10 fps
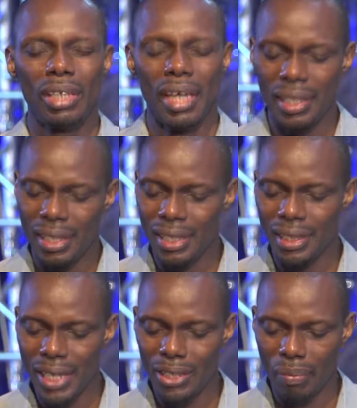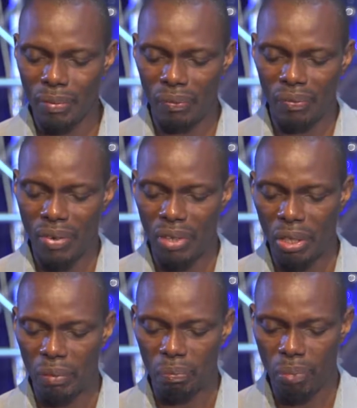And he said something
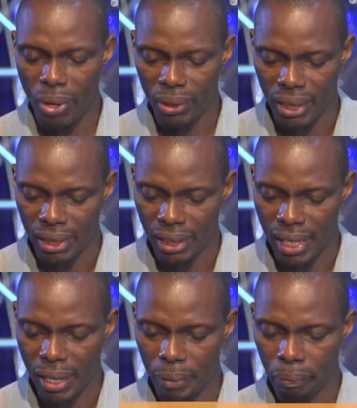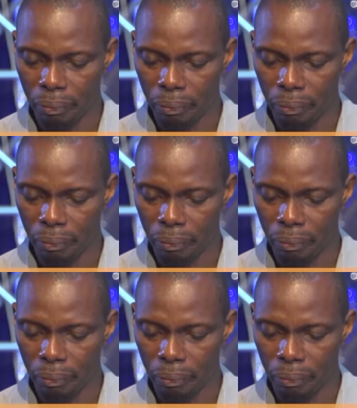very important here.